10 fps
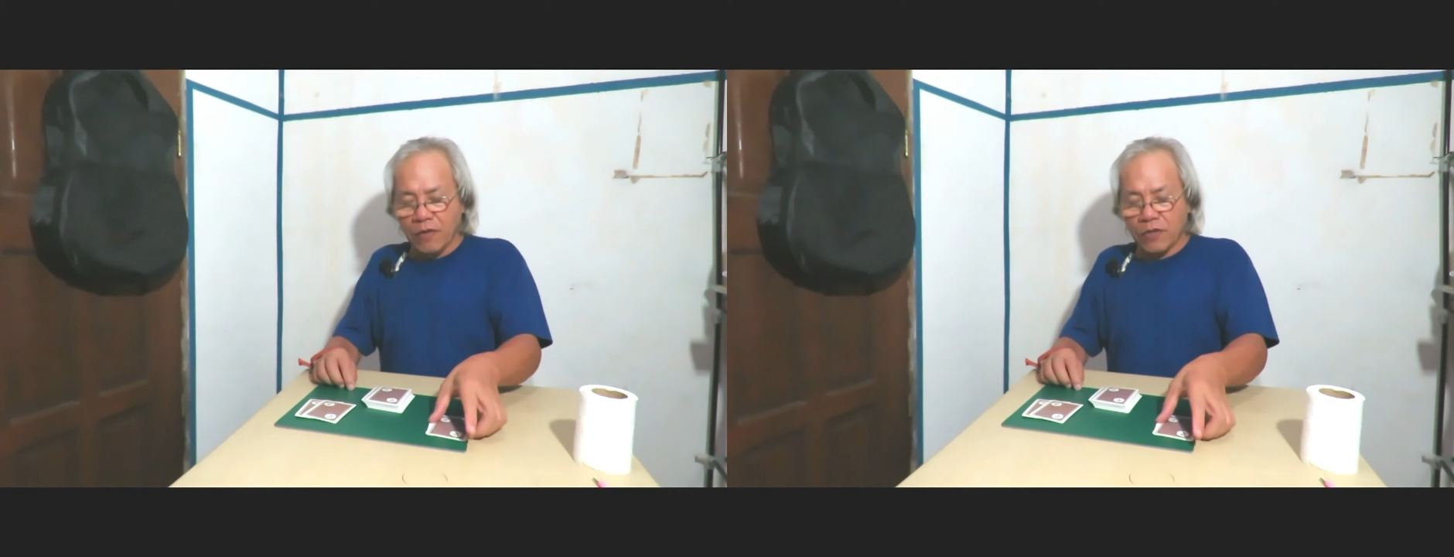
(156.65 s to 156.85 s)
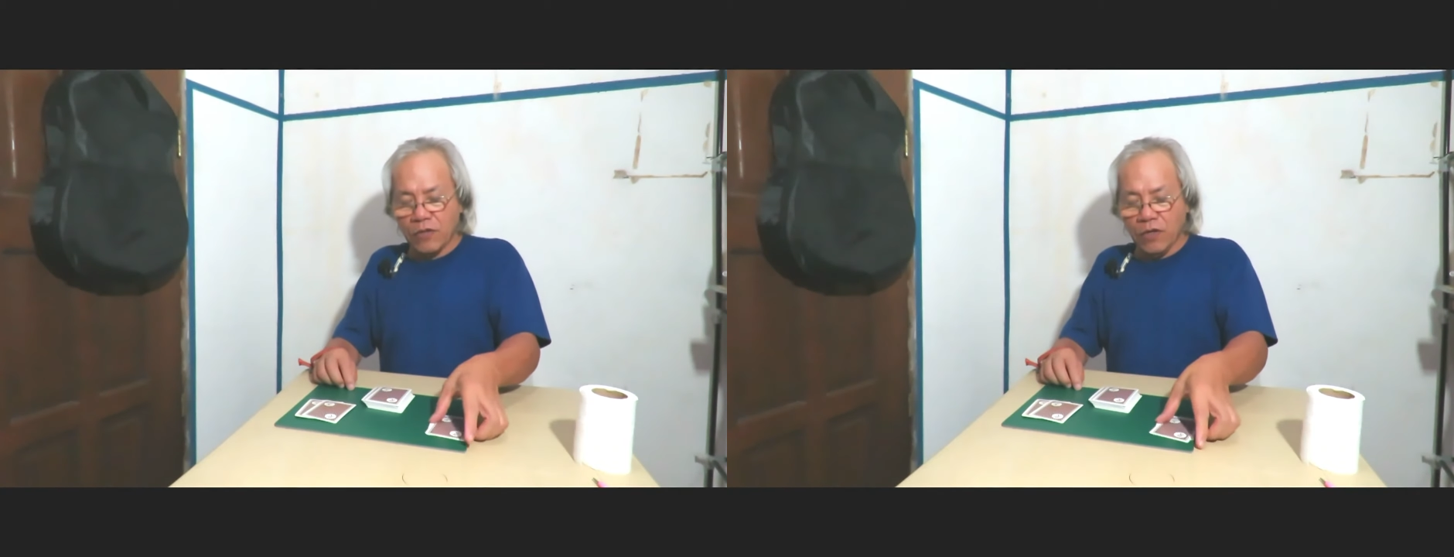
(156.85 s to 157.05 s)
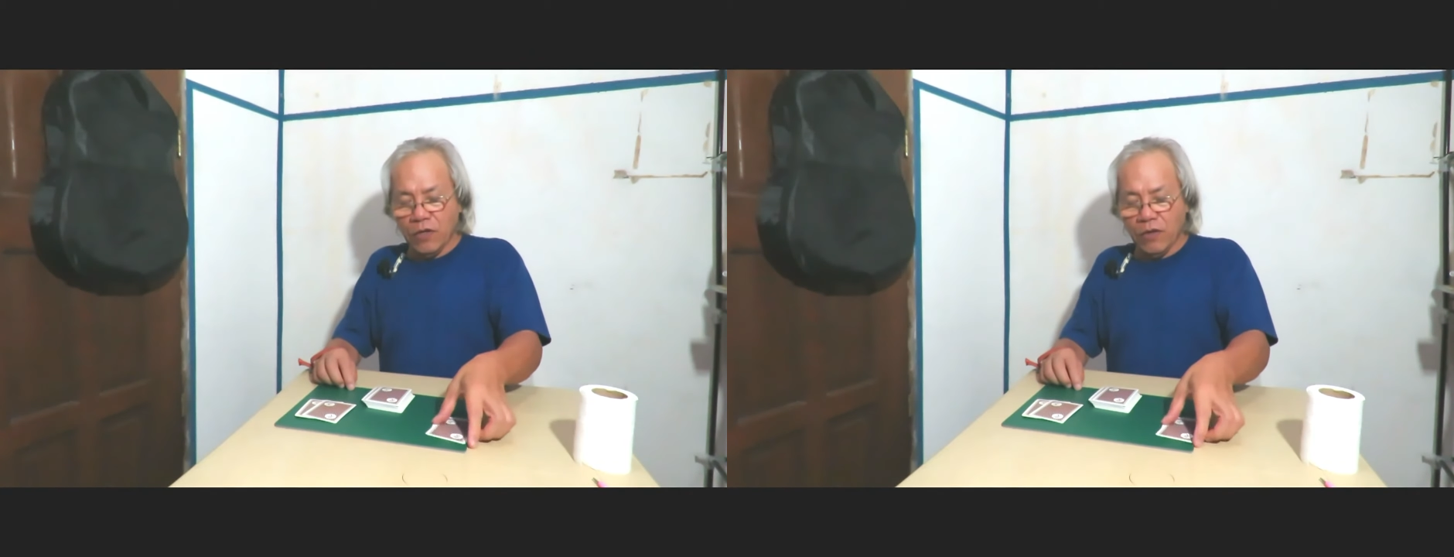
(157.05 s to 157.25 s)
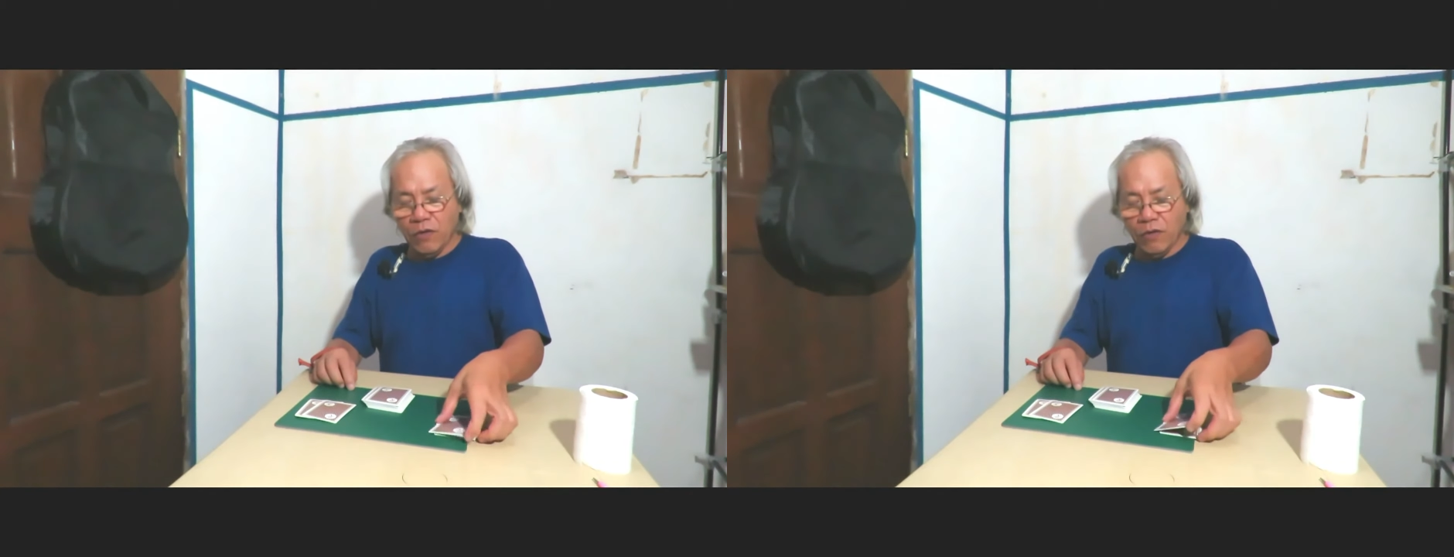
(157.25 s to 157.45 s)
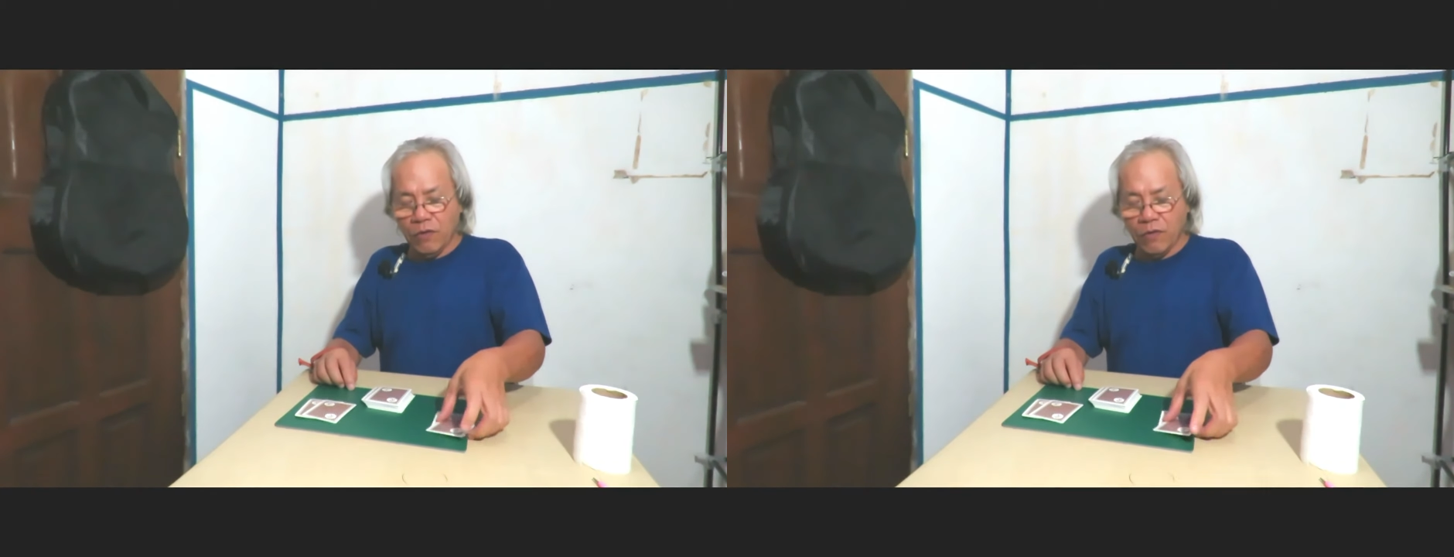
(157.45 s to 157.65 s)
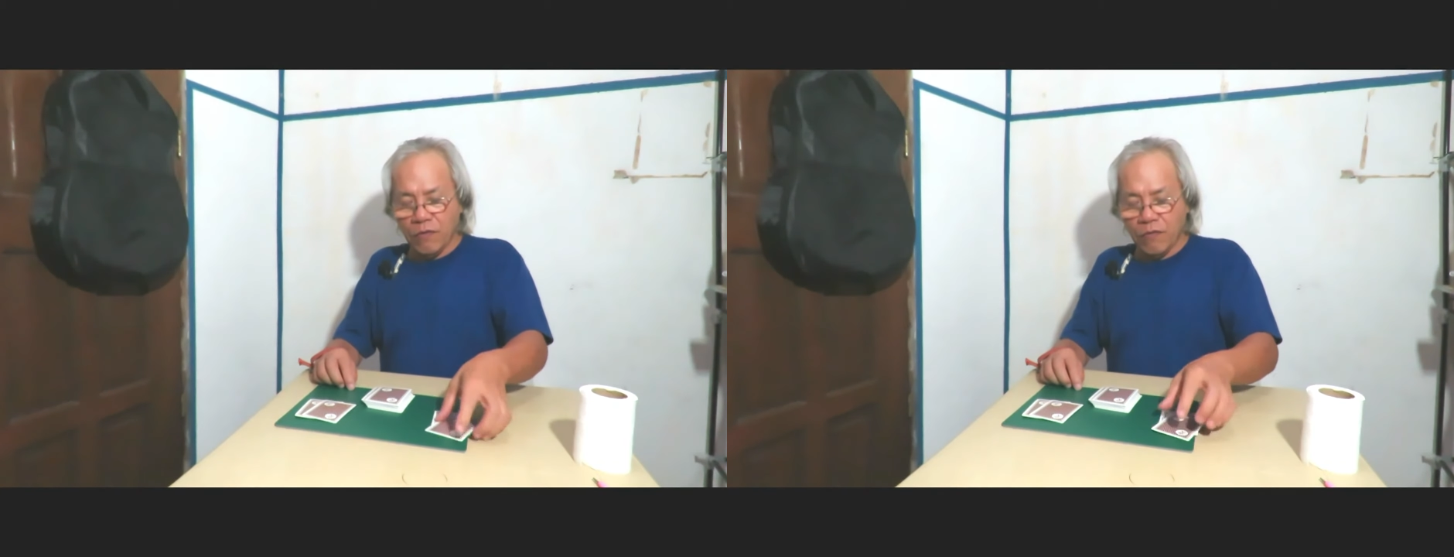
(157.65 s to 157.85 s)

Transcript: So